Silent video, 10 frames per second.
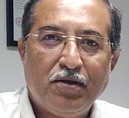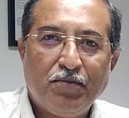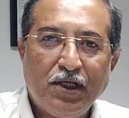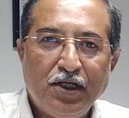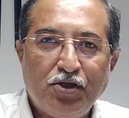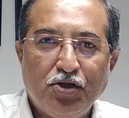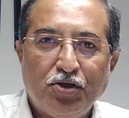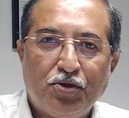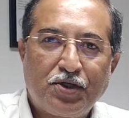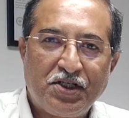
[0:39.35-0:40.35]
bring it to your
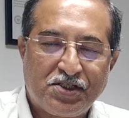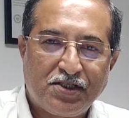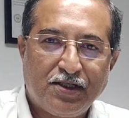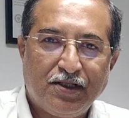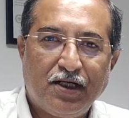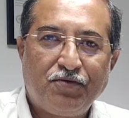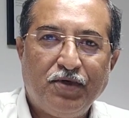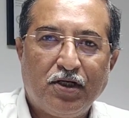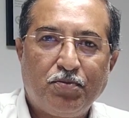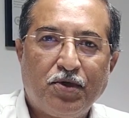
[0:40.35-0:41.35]
notice that
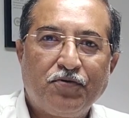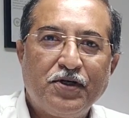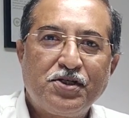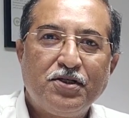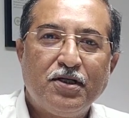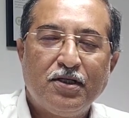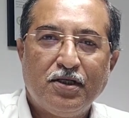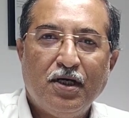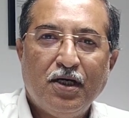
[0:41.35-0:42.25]
we are a professional